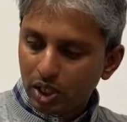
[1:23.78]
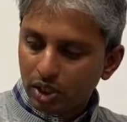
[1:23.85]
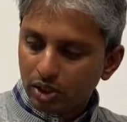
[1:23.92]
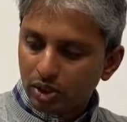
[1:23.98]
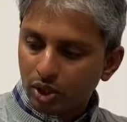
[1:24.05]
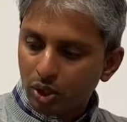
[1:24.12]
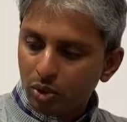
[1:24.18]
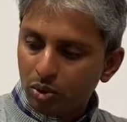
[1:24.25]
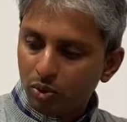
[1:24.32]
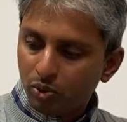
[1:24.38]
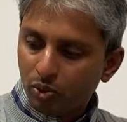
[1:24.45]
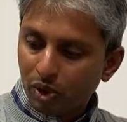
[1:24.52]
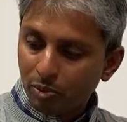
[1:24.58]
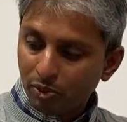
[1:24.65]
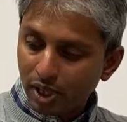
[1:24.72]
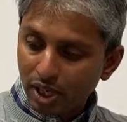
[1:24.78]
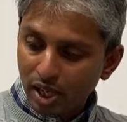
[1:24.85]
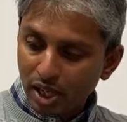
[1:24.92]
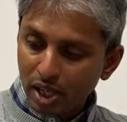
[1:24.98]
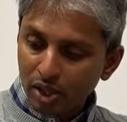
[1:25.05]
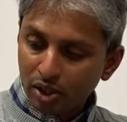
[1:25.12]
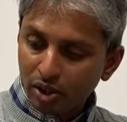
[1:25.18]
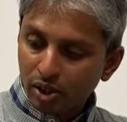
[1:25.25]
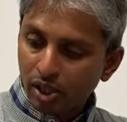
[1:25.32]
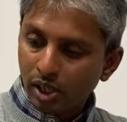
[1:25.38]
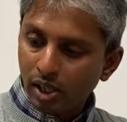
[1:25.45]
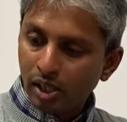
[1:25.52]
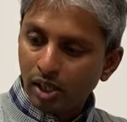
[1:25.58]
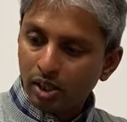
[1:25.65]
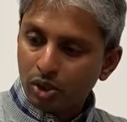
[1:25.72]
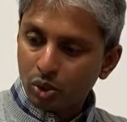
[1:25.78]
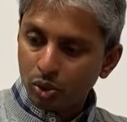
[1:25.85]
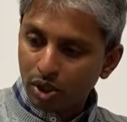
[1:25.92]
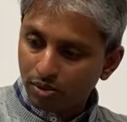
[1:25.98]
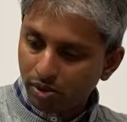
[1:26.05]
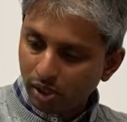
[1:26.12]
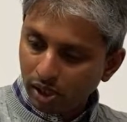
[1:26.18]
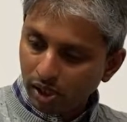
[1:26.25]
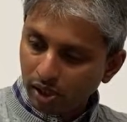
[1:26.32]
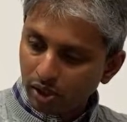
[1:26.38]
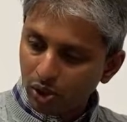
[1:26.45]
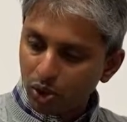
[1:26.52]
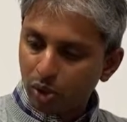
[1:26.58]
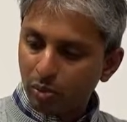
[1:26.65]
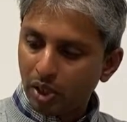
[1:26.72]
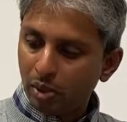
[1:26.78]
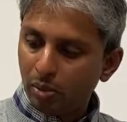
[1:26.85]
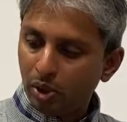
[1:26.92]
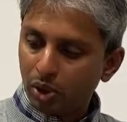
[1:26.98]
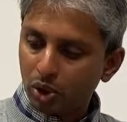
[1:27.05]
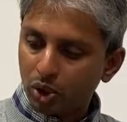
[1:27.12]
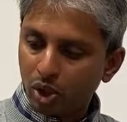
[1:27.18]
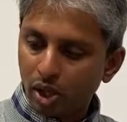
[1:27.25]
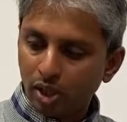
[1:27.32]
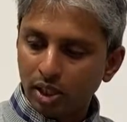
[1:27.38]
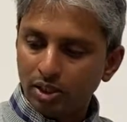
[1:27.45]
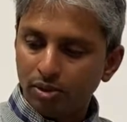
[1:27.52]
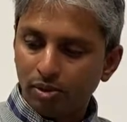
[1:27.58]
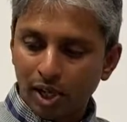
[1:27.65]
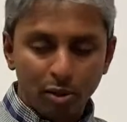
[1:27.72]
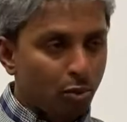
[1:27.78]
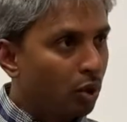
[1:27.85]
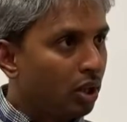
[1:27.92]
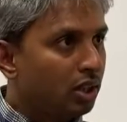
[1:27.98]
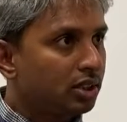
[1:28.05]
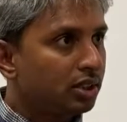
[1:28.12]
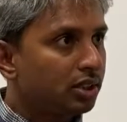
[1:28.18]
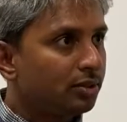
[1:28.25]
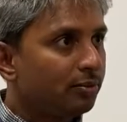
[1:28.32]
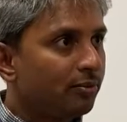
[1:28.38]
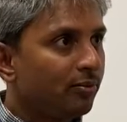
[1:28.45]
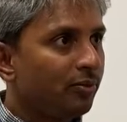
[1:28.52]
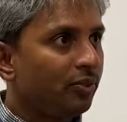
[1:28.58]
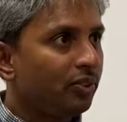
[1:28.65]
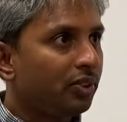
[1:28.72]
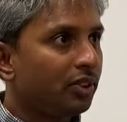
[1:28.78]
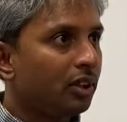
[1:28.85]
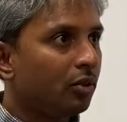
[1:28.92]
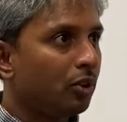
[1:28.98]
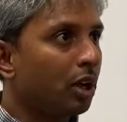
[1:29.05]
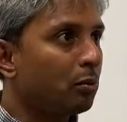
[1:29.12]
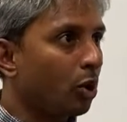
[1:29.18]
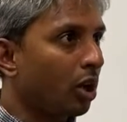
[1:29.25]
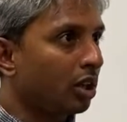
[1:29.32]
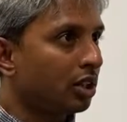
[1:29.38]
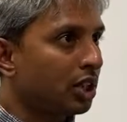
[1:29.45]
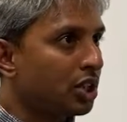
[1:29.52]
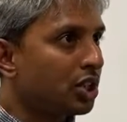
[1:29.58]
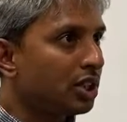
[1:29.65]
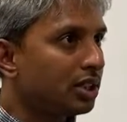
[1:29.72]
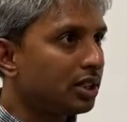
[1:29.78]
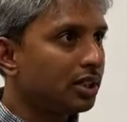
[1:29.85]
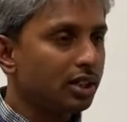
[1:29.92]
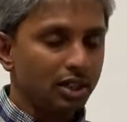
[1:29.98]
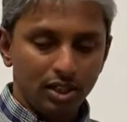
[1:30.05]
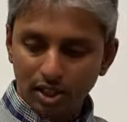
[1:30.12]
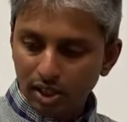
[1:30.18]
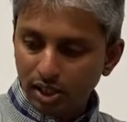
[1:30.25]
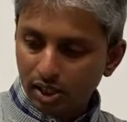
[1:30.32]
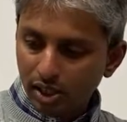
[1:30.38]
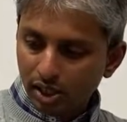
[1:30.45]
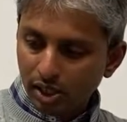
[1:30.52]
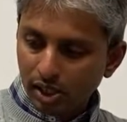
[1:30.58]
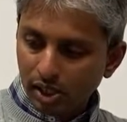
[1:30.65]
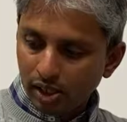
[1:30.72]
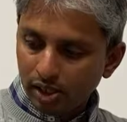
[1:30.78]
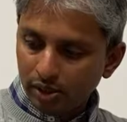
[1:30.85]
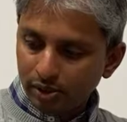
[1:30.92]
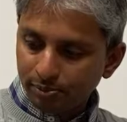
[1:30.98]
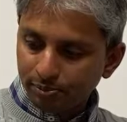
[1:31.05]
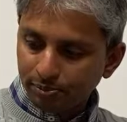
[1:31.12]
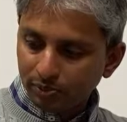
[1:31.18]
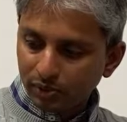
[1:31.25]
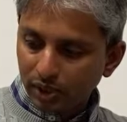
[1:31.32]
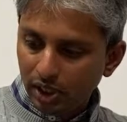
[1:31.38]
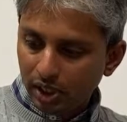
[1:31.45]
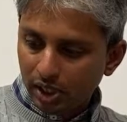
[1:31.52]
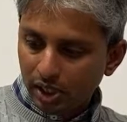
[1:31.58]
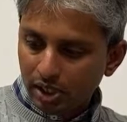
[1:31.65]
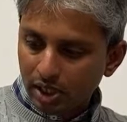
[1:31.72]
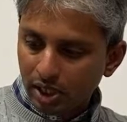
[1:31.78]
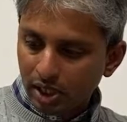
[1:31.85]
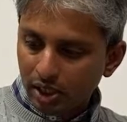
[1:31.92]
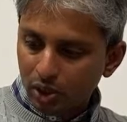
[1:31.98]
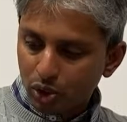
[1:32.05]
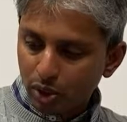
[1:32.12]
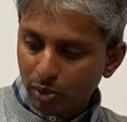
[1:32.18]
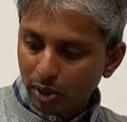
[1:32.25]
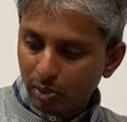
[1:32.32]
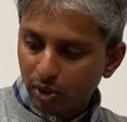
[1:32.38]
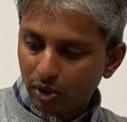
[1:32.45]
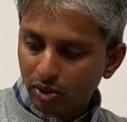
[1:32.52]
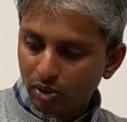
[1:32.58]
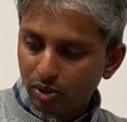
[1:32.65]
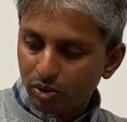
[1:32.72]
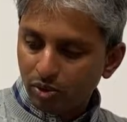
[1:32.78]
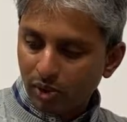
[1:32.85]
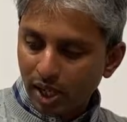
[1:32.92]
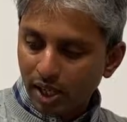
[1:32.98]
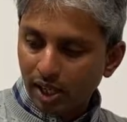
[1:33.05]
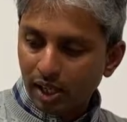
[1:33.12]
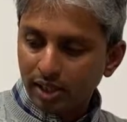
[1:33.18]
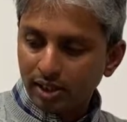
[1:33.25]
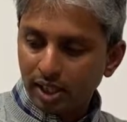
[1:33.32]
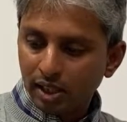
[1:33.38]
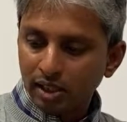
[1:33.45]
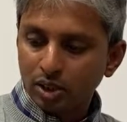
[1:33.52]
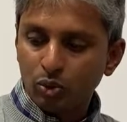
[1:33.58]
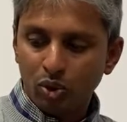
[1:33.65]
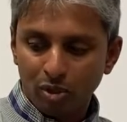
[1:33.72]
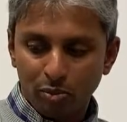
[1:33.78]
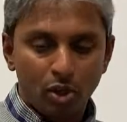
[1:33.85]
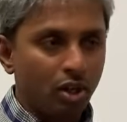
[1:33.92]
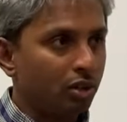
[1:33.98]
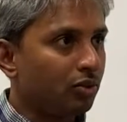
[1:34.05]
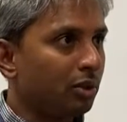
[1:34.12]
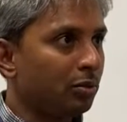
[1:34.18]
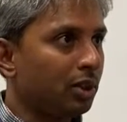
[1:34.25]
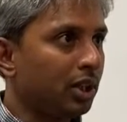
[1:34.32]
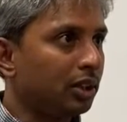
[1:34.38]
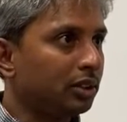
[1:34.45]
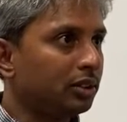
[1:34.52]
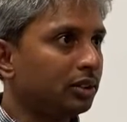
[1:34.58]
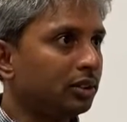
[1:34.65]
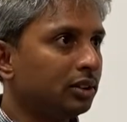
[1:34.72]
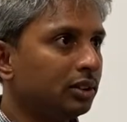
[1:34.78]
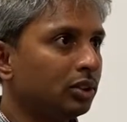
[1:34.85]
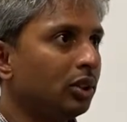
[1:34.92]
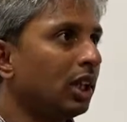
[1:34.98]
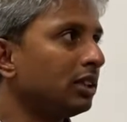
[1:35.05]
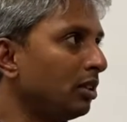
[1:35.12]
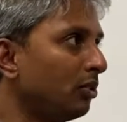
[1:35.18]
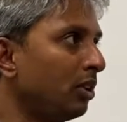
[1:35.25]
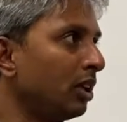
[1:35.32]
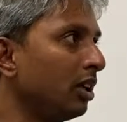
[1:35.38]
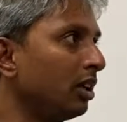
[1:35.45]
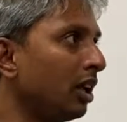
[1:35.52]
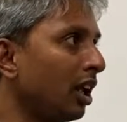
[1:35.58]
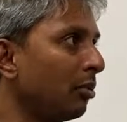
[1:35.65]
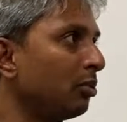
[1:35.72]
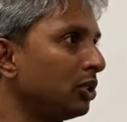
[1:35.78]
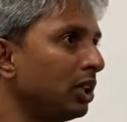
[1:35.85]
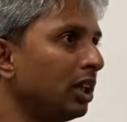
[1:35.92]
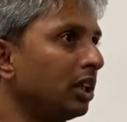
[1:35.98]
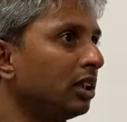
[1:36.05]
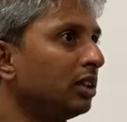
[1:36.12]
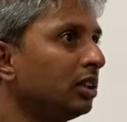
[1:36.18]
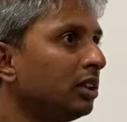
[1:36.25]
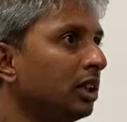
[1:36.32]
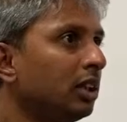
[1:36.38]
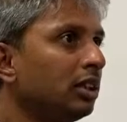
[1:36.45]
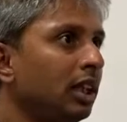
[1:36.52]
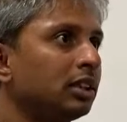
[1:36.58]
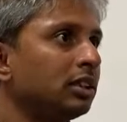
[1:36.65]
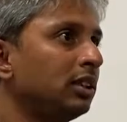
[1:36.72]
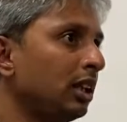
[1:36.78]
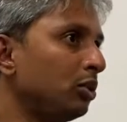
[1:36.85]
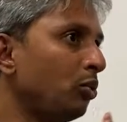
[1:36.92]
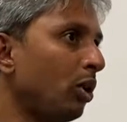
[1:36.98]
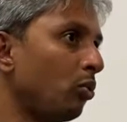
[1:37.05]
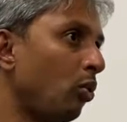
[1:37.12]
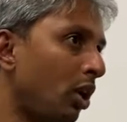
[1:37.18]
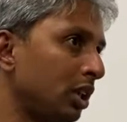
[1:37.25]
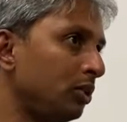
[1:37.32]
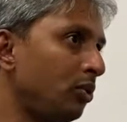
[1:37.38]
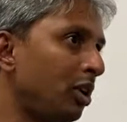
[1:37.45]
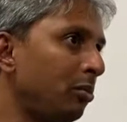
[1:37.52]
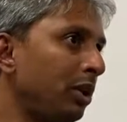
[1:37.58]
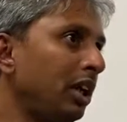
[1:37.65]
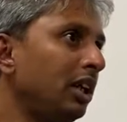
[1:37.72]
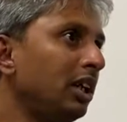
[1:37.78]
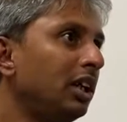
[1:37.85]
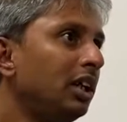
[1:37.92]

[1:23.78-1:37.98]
So from there, through the funnel, you should be able to shortlist 5 products, 5 product niches, and then you should be able to finalize at least 1 product from there. So that's the funnel that I'm saying. That's what works for me.